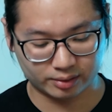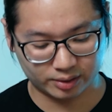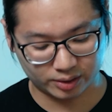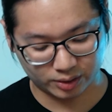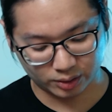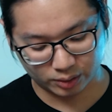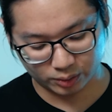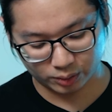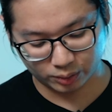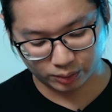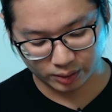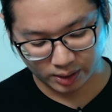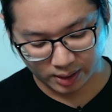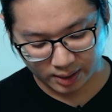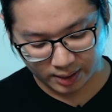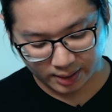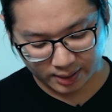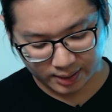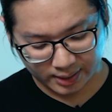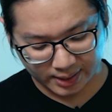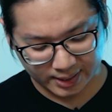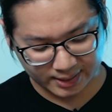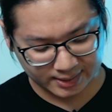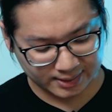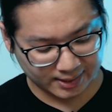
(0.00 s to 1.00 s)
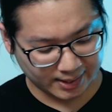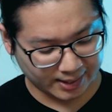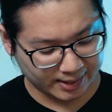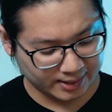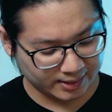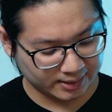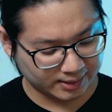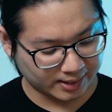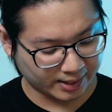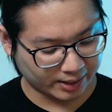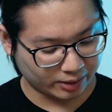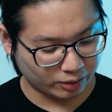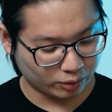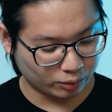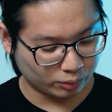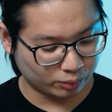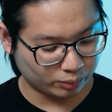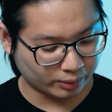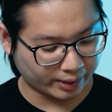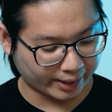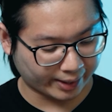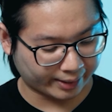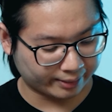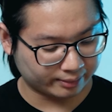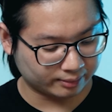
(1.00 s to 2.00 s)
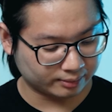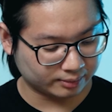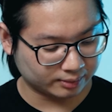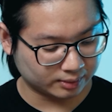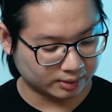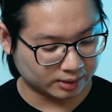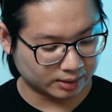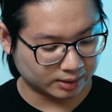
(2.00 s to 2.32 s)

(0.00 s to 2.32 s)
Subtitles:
So it's nice that you get